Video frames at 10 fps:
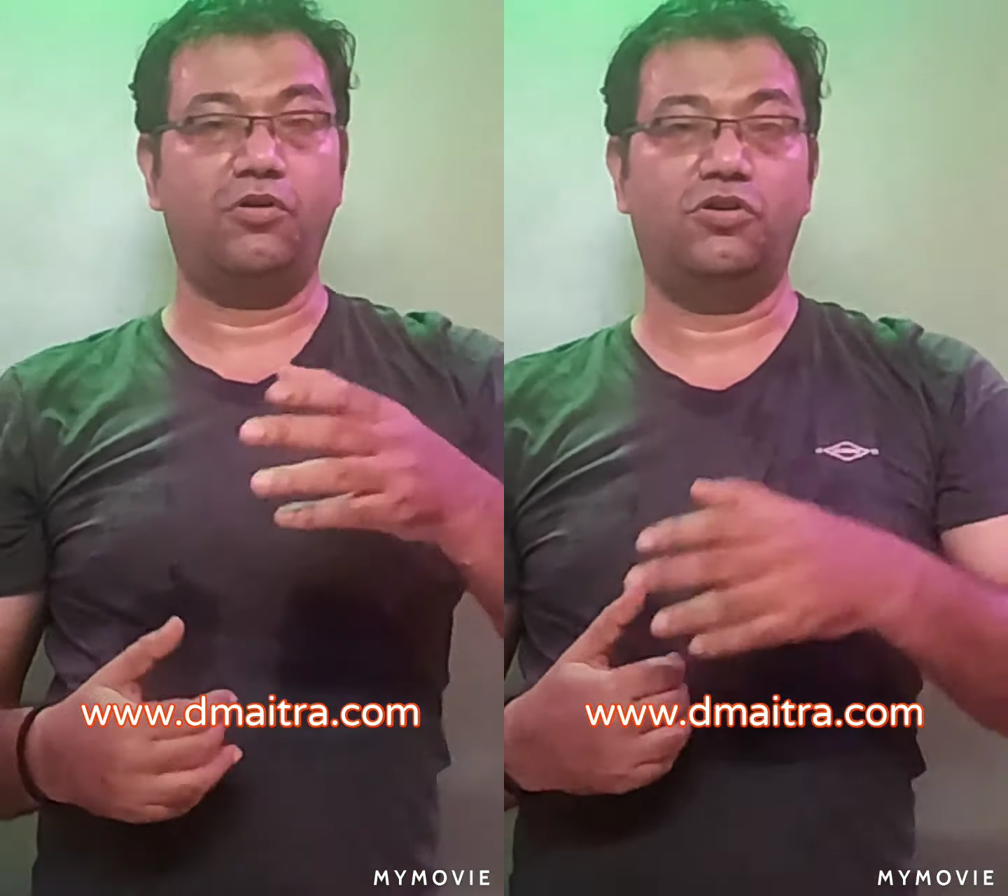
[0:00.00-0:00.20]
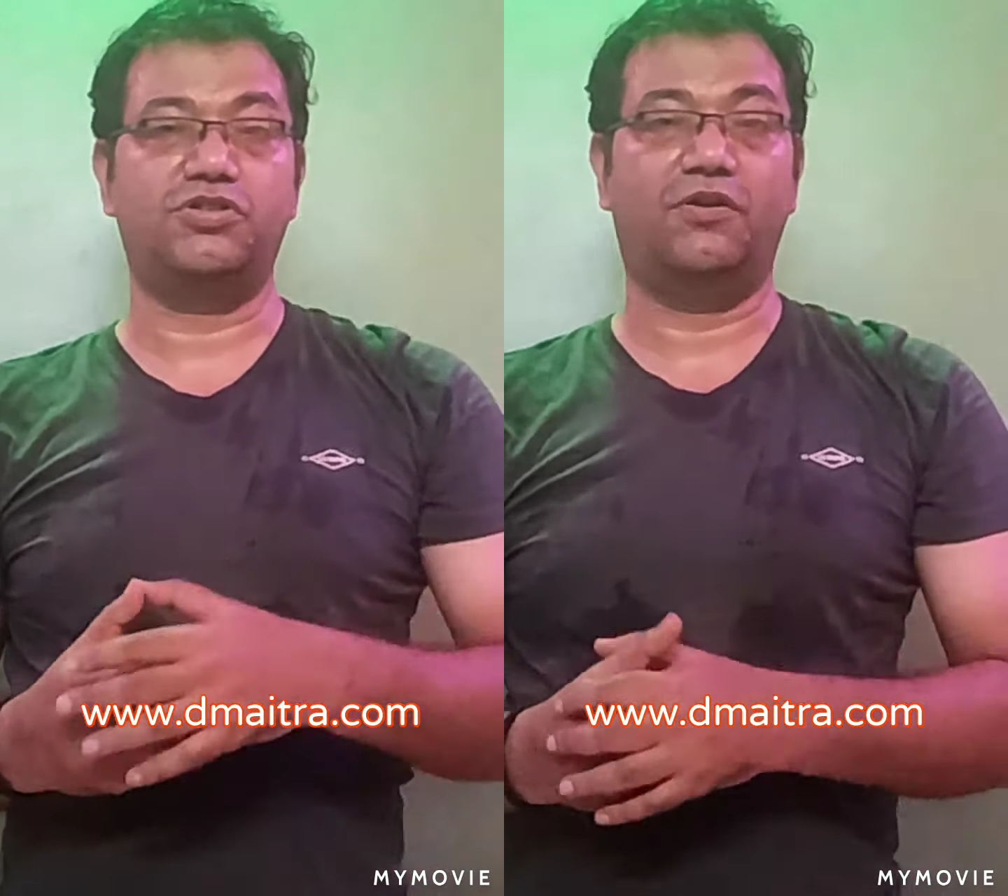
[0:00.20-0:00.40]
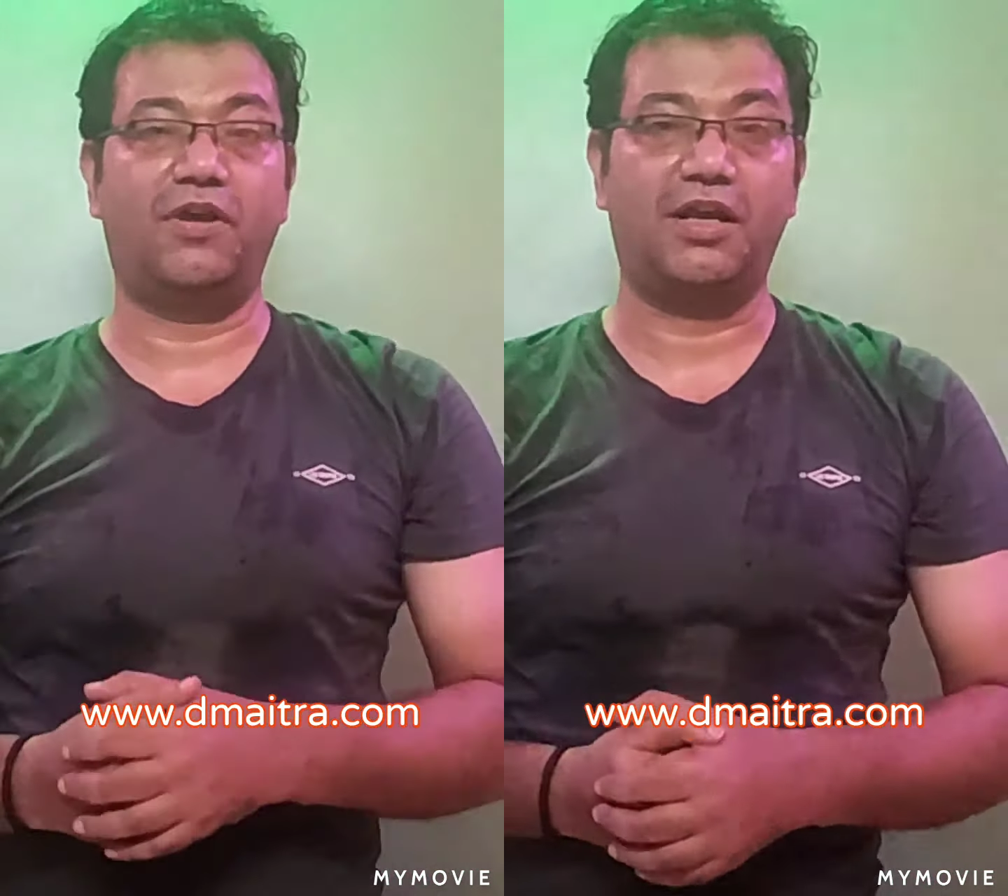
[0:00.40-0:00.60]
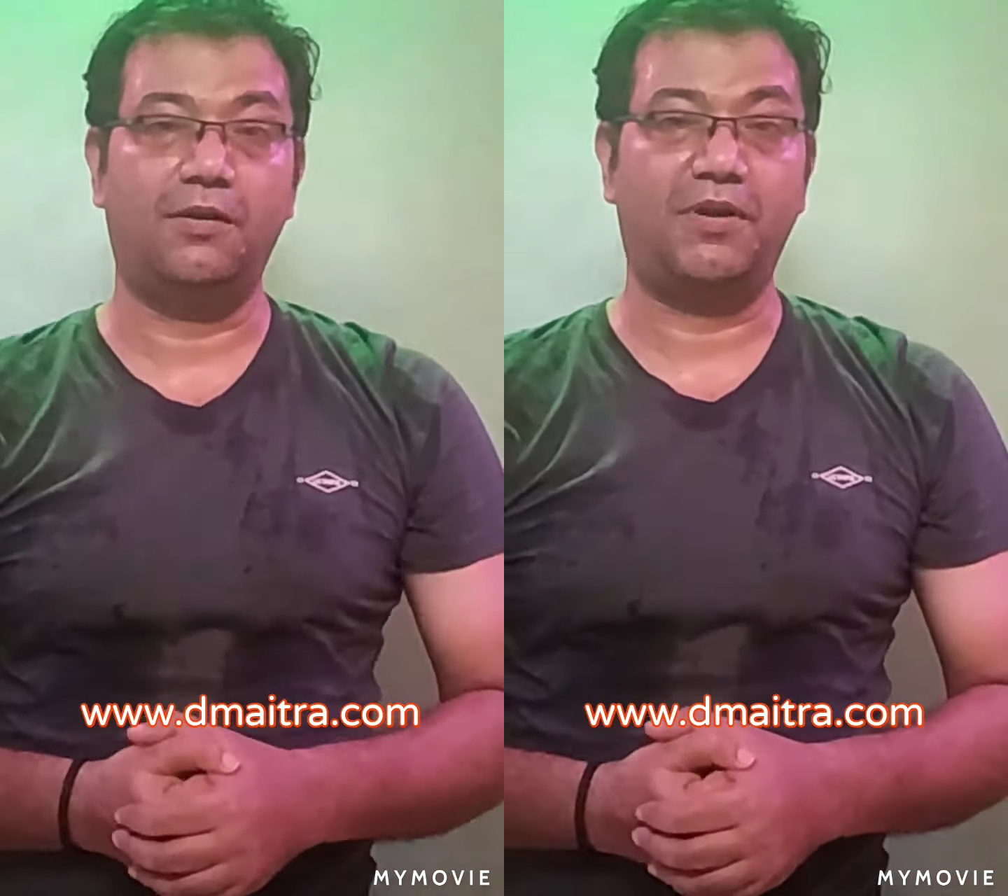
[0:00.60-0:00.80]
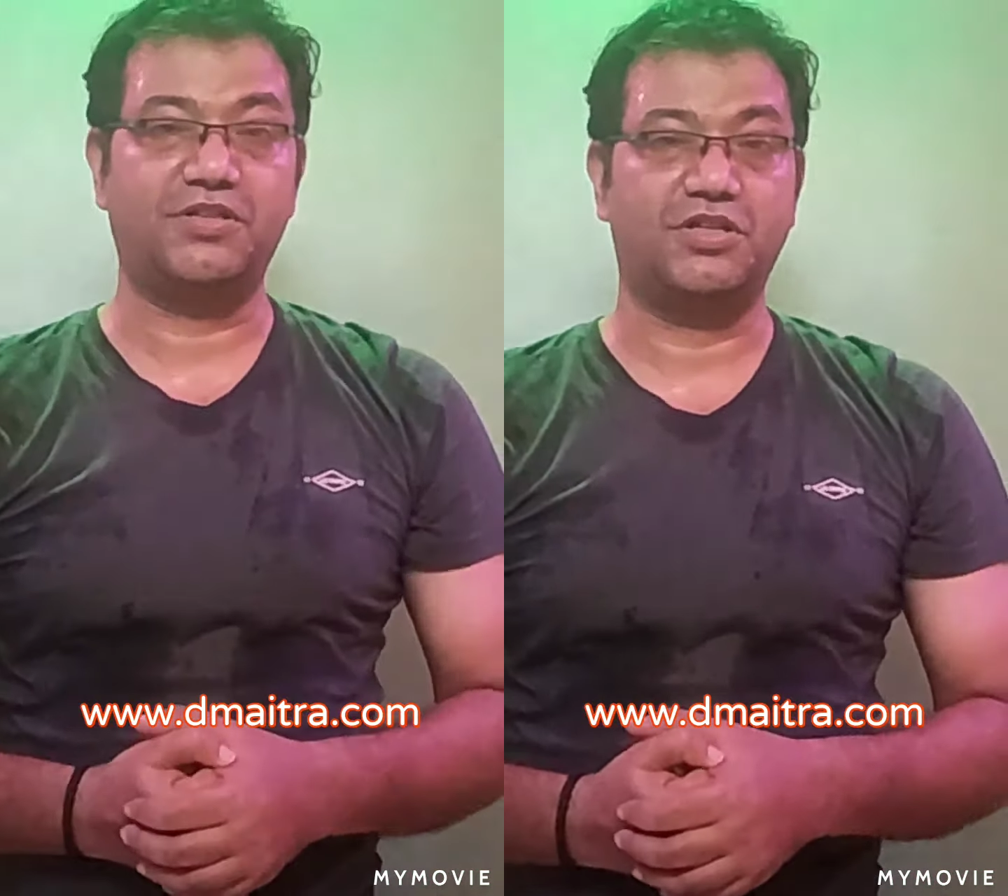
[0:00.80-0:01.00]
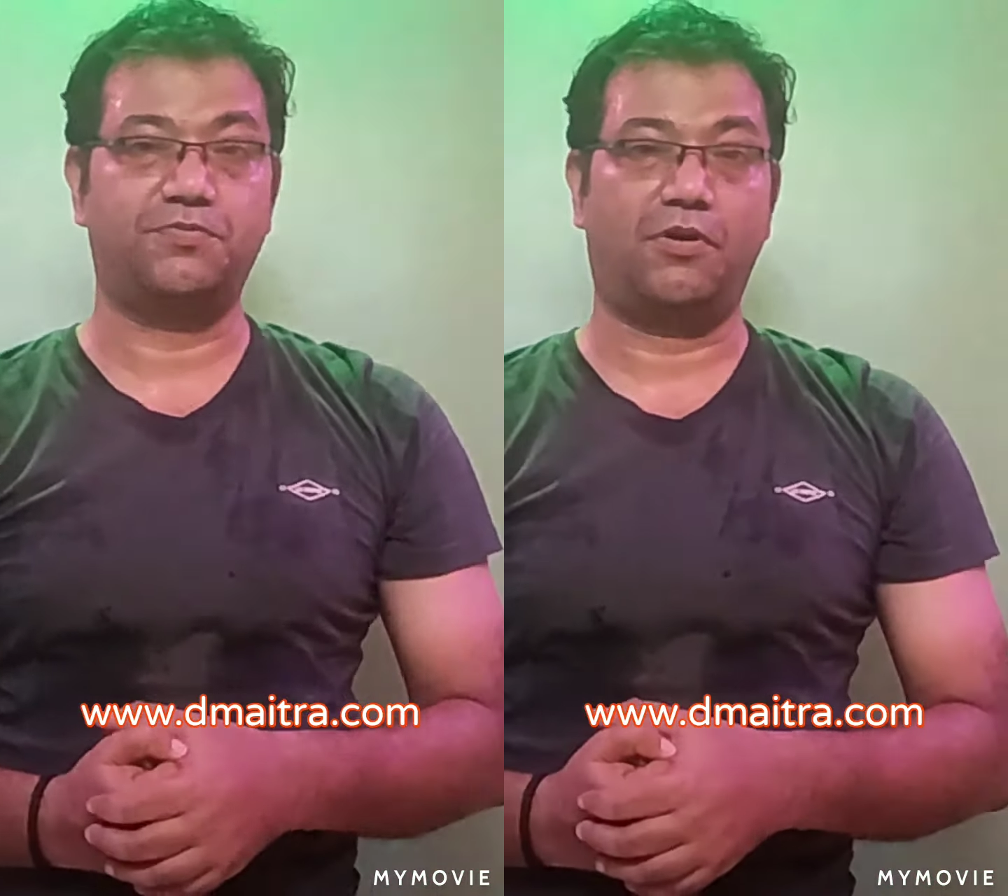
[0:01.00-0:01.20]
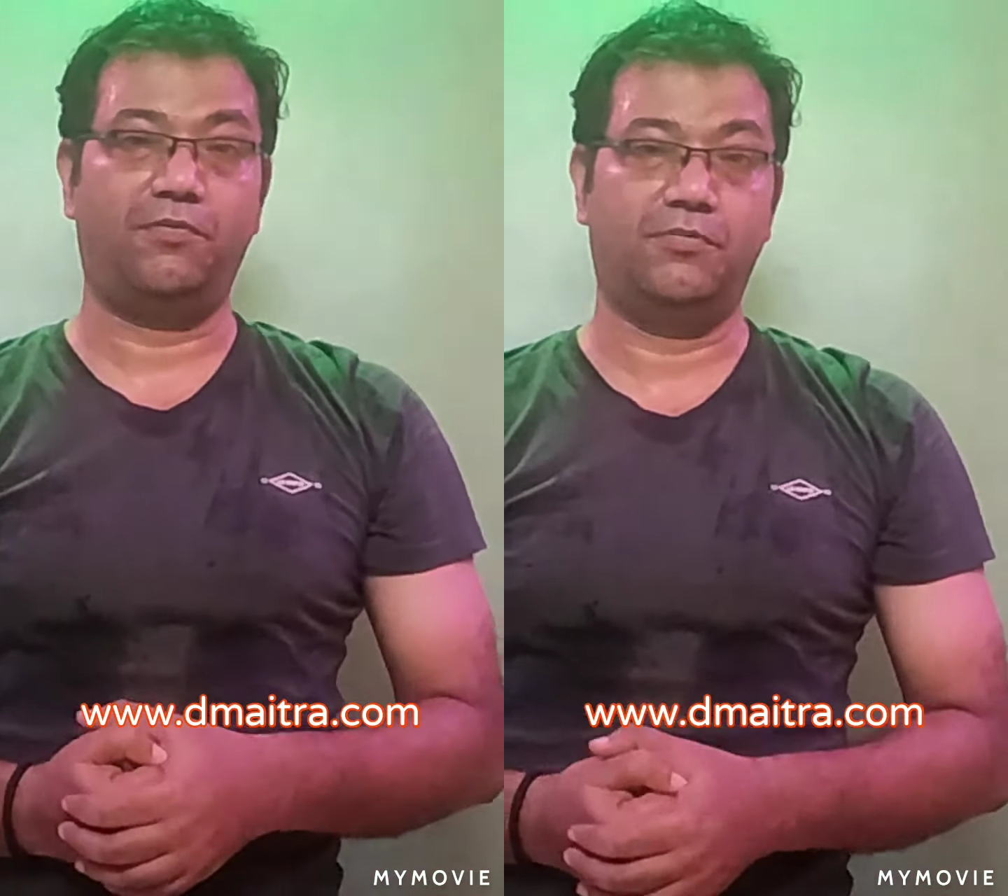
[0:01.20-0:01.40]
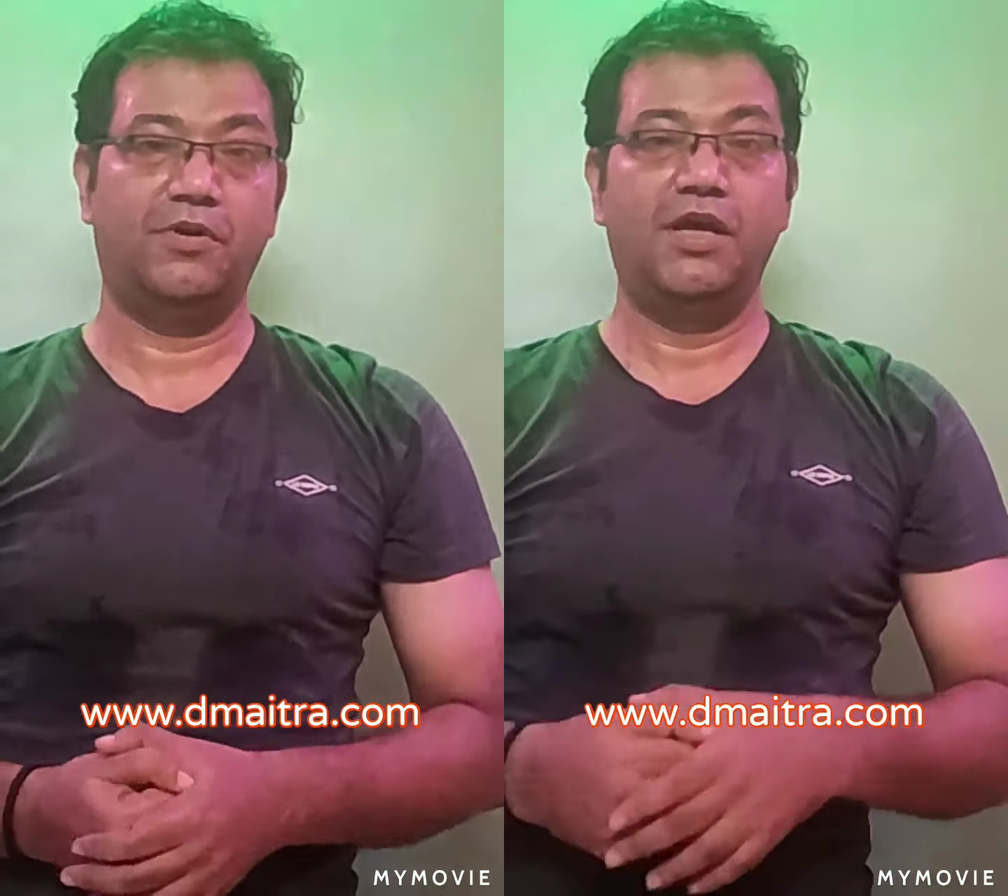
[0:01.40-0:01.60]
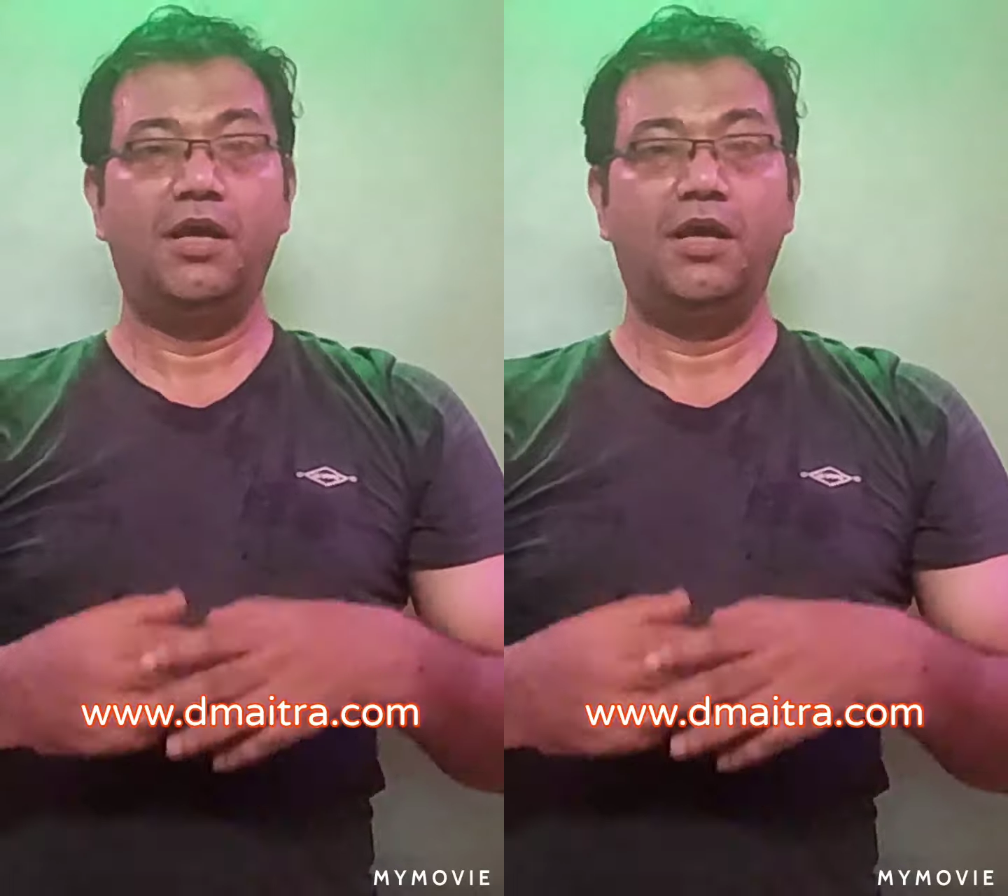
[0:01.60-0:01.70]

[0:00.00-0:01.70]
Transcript: your cervical plexus problem.